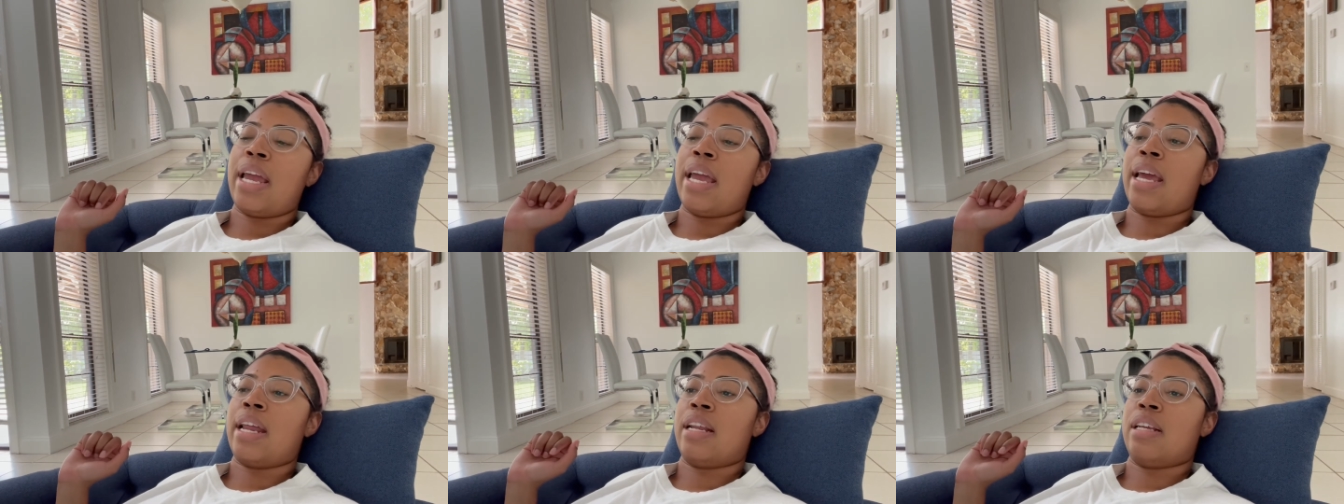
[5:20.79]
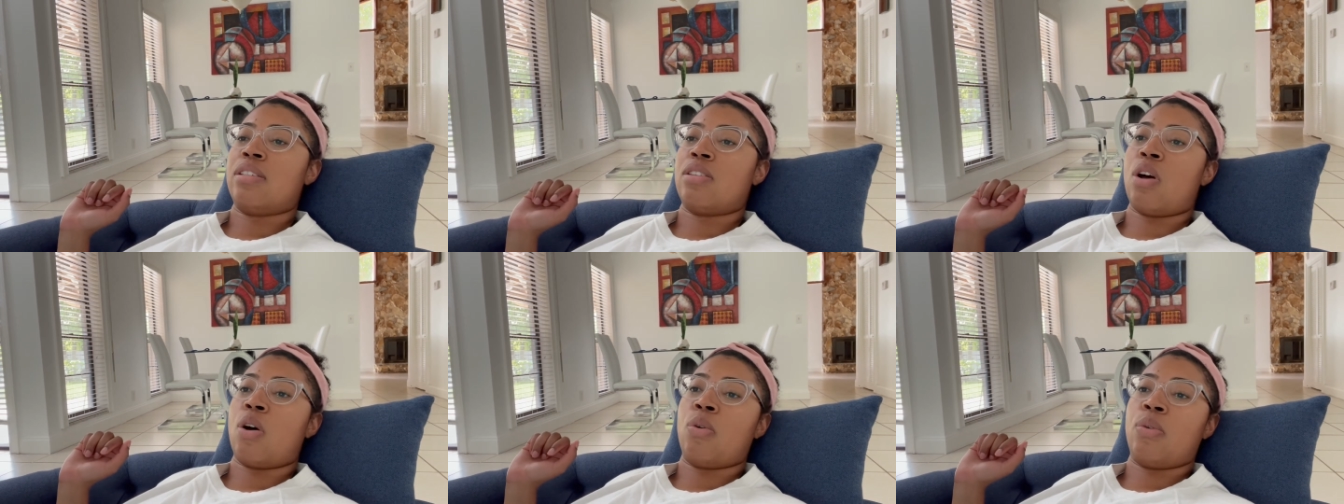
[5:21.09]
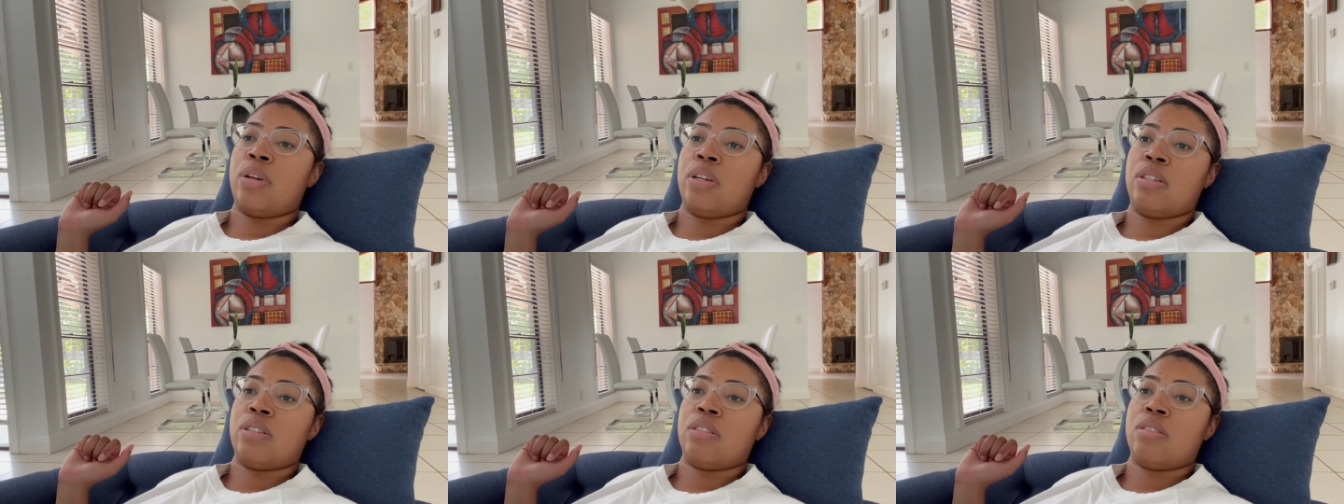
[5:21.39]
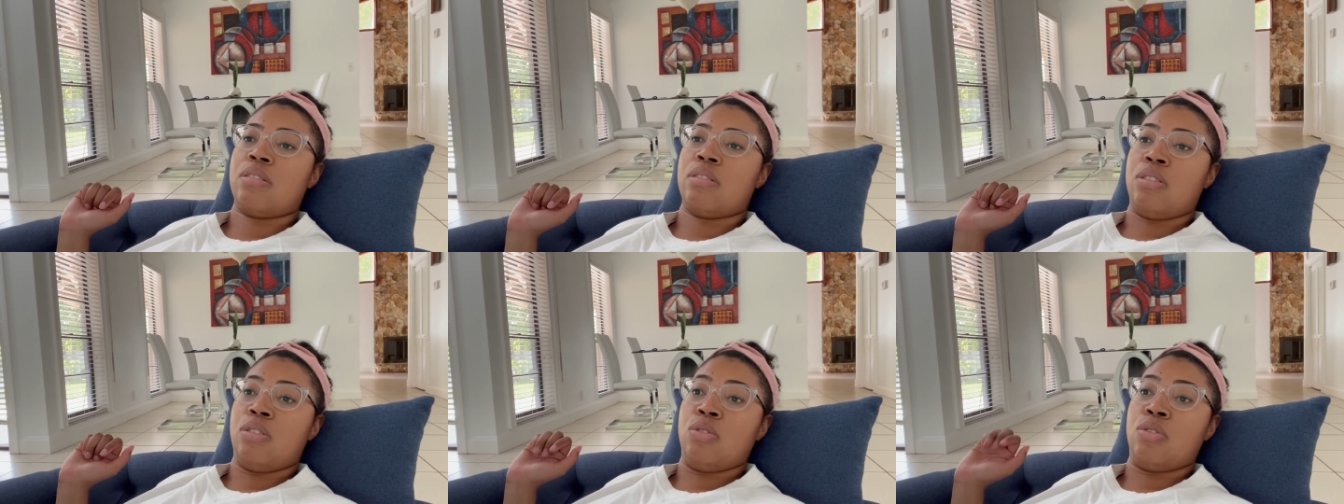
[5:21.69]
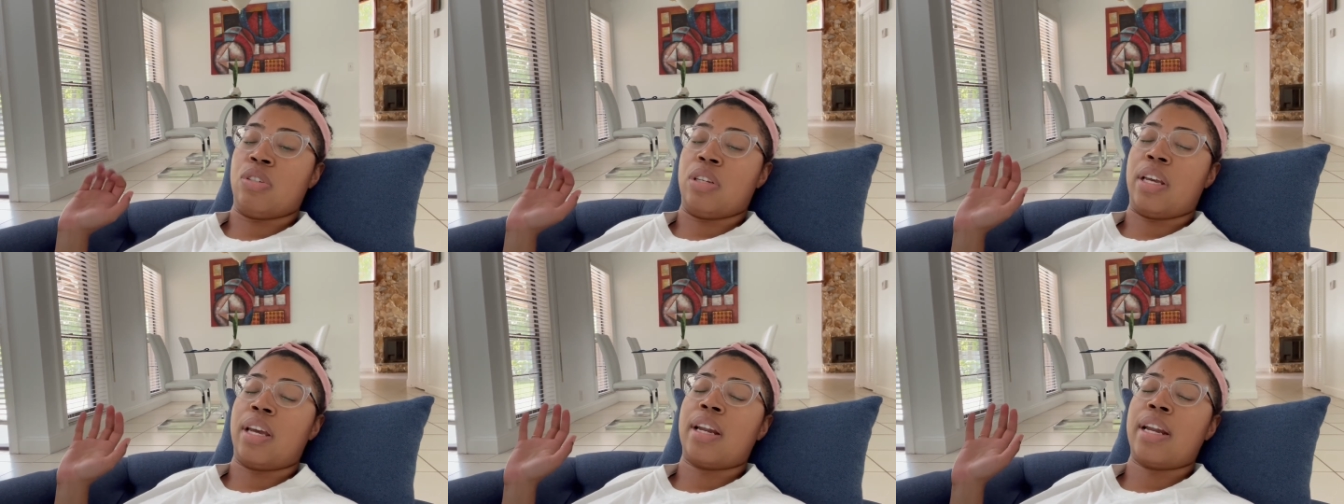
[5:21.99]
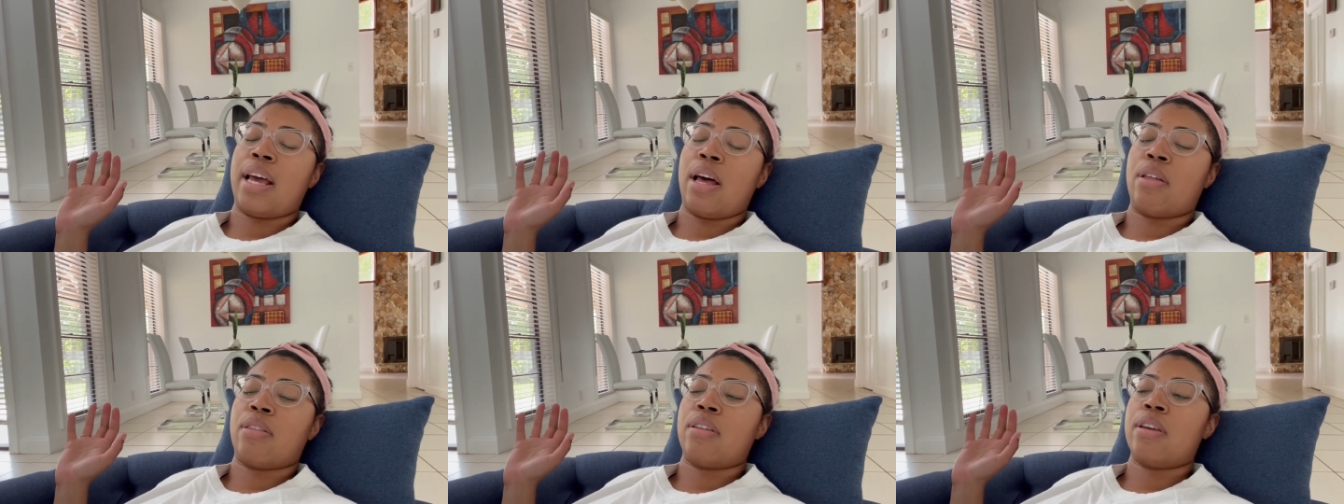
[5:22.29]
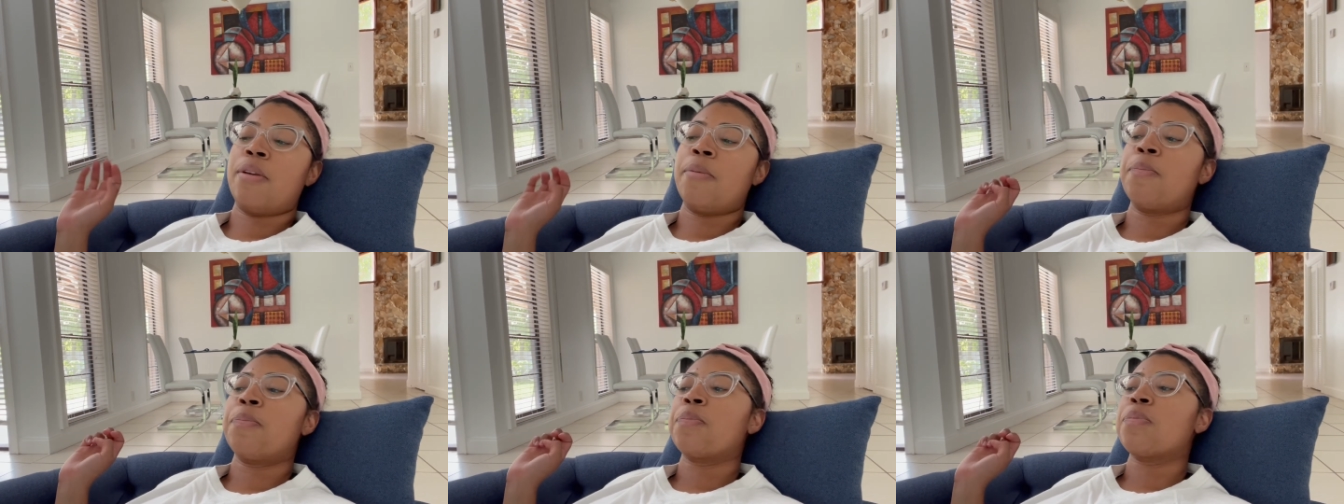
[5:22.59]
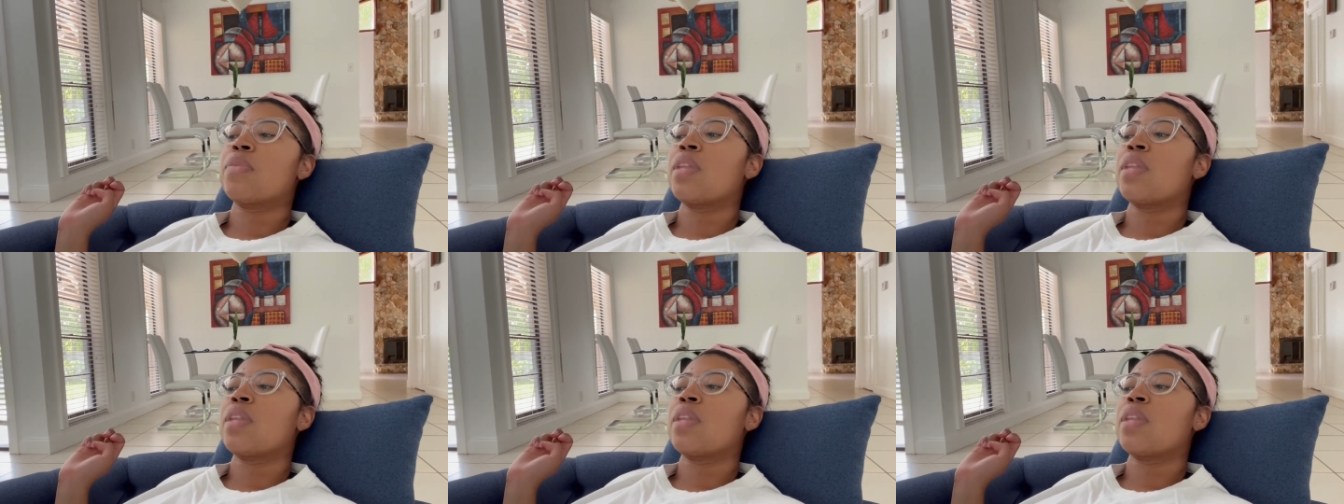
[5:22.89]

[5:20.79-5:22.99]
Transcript: and it's always usually unhealthy.